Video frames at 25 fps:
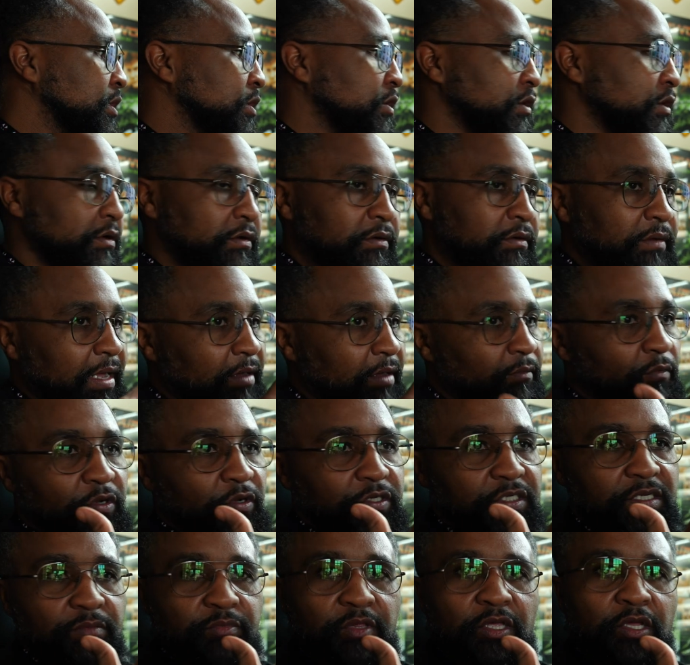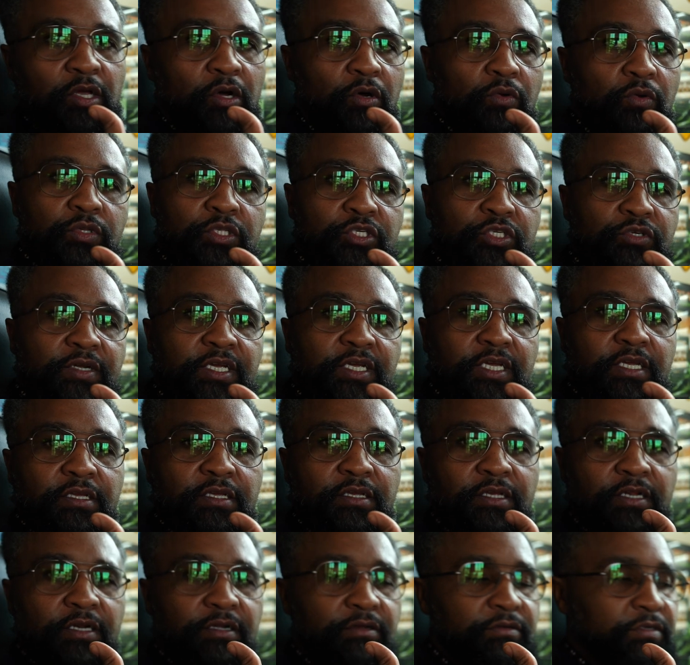I want something cold to drink,
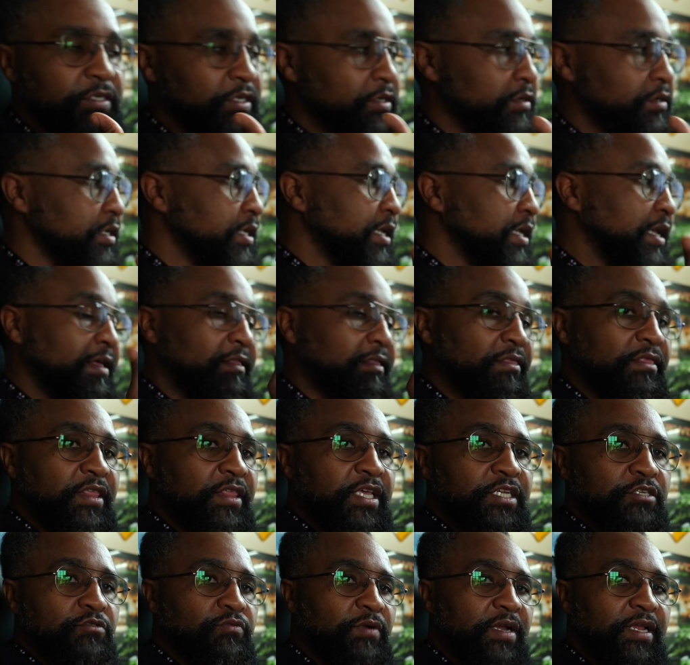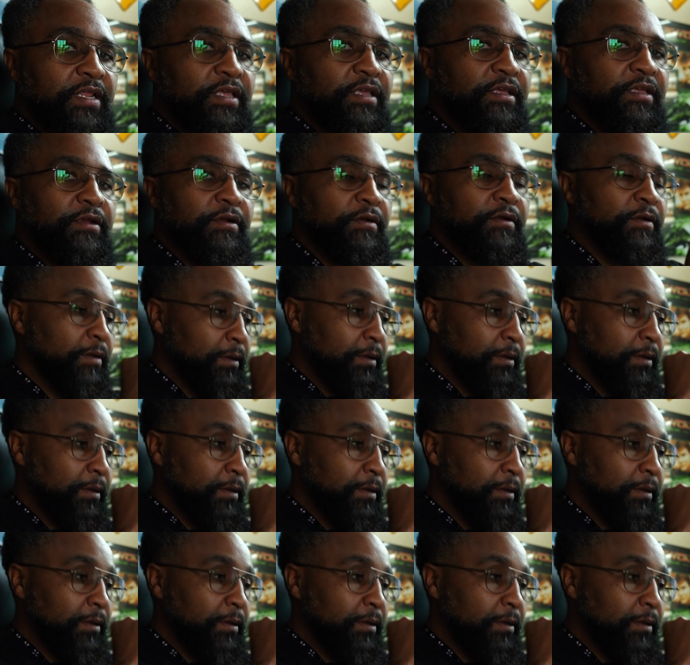generally. And this right here